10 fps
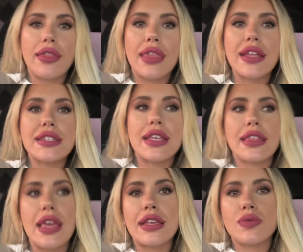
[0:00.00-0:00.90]
that's the
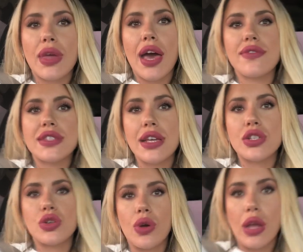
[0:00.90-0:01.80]
thing, is we have
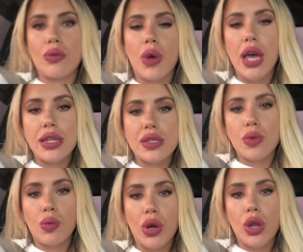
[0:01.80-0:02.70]
such great runs
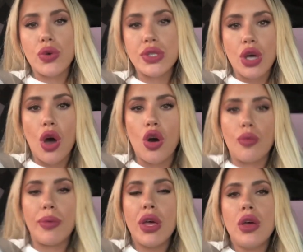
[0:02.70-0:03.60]
when we're close to
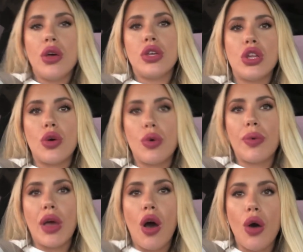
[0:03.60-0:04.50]
home. You know, when
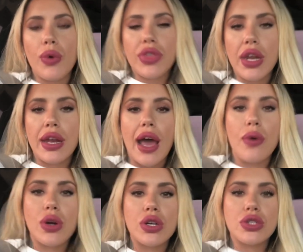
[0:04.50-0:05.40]
we haul within an
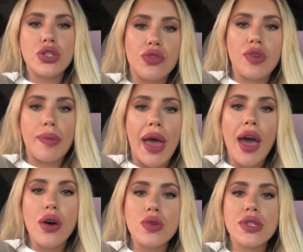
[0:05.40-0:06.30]
hour or two from the
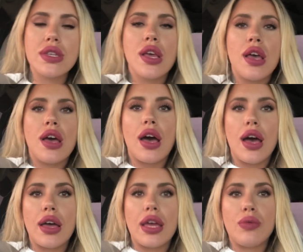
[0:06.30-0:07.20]
house,
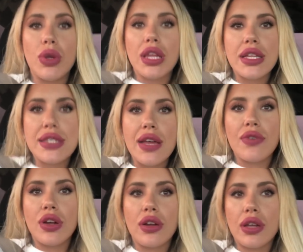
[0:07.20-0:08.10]
and really it's
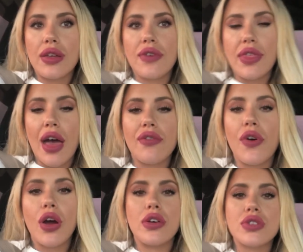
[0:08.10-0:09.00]
never even that
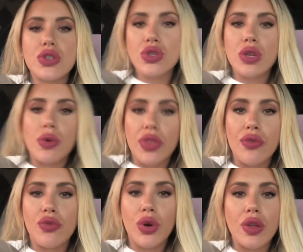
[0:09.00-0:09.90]
far. It's usually
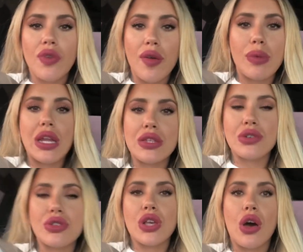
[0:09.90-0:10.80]
within 45
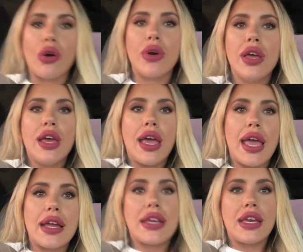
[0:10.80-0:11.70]
minutes or so.
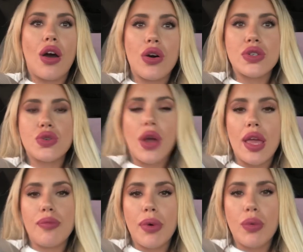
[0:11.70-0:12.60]
And he hauls
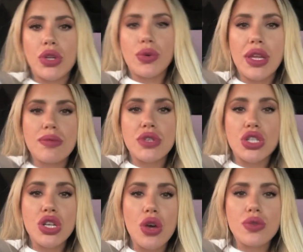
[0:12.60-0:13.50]
great. But when you get him to
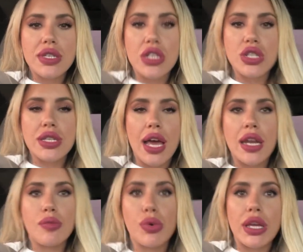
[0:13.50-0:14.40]
shows, he just
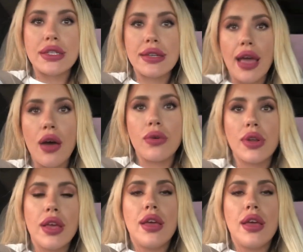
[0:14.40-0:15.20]
kind of breaks down.